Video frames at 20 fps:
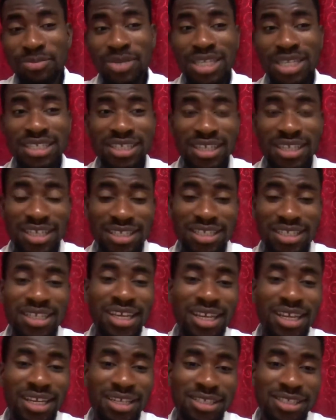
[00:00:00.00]
Please listen
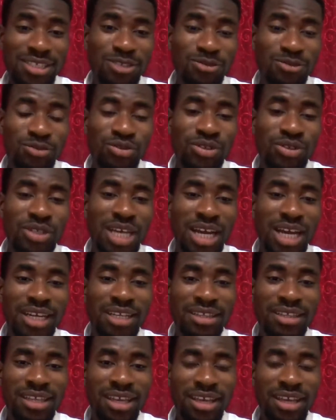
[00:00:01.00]
and listen good. At
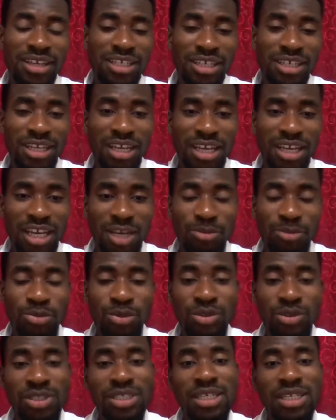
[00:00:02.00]
the Turkish
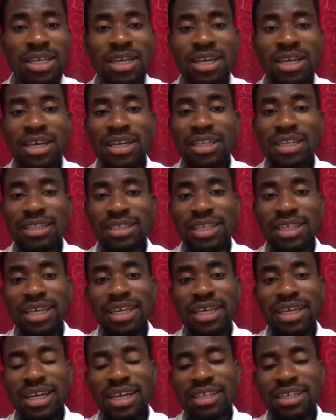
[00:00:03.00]
airport,
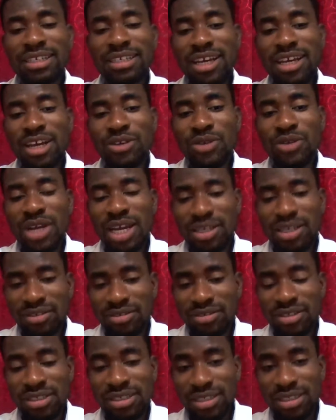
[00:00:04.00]
they can deny you
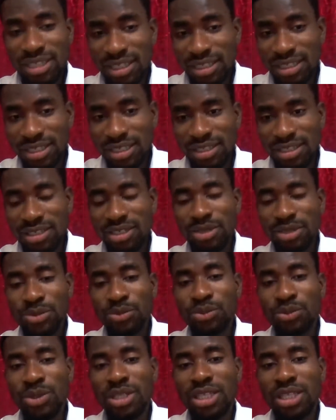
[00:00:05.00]
entering Turkey
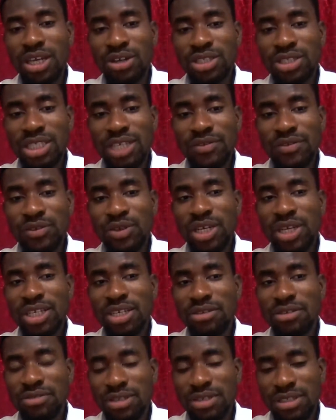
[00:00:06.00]
without giving you
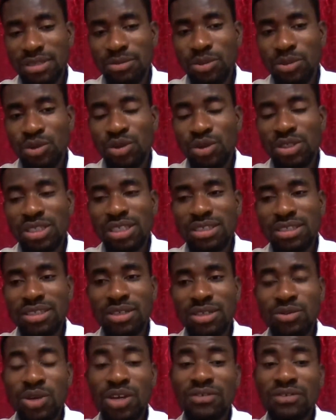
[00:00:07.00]
any reason, because this is
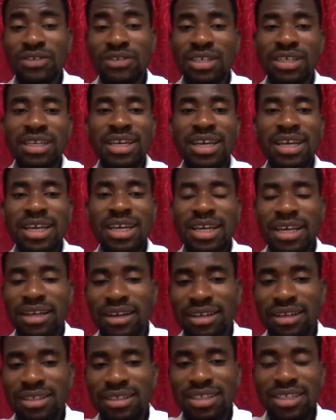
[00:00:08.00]
the one of the
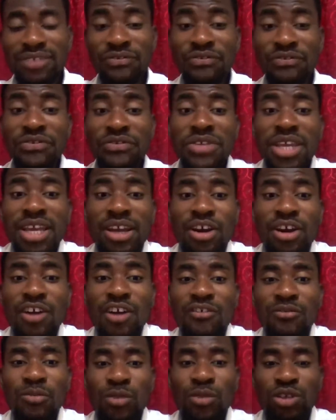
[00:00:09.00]
greatest fear
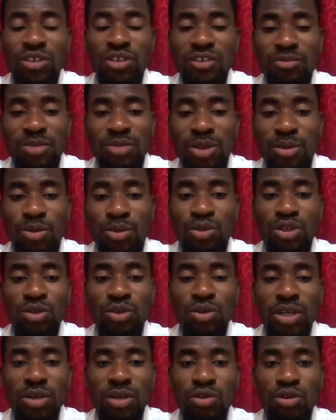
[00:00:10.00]
of most of the people who
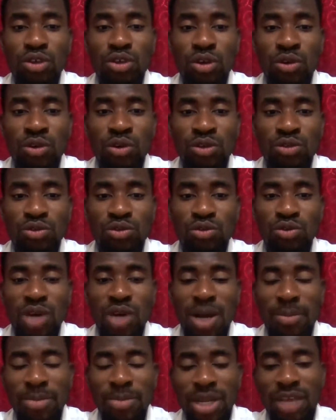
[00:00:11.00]
don't want to
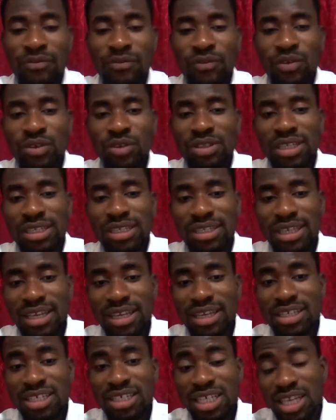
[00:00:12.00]
apply for the
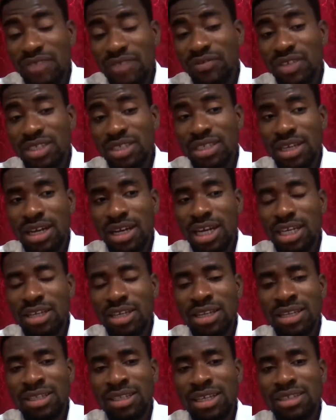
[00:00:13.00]
Turkish e-visa. Other
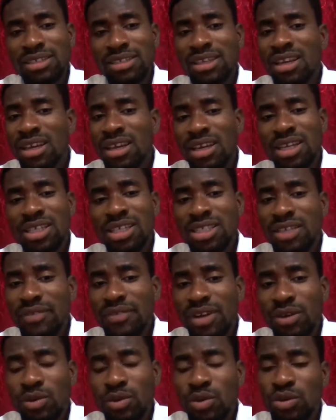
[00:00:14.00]
than that, it's a
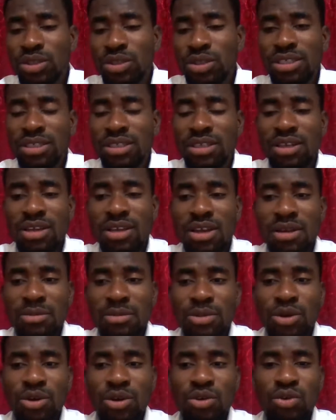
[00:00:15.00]
very cool thing,
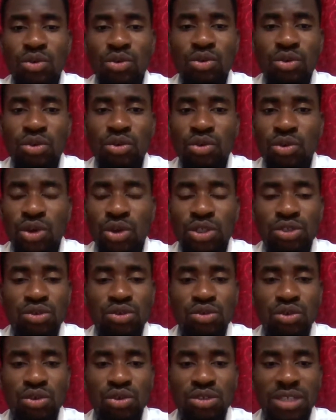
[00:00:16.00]
because who wants
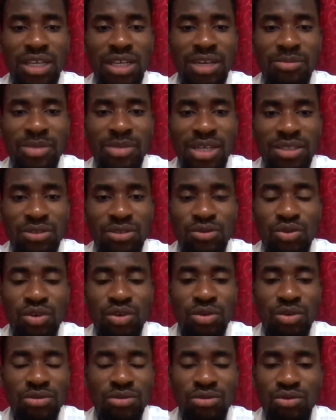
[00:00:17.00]
to go to an embassy to
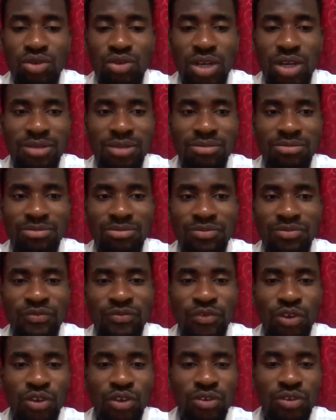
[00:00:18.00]
go and
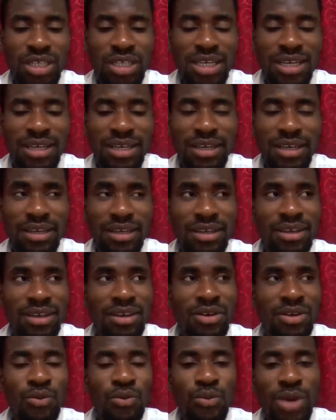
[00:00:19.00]

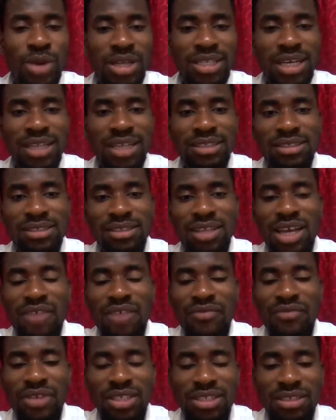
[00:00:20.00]
wait until
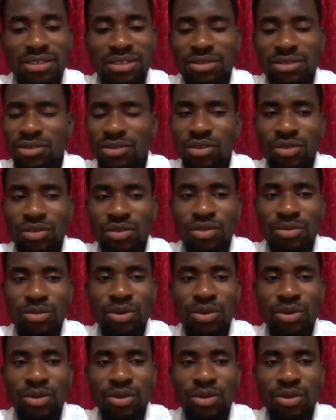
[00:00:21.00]
everything is no?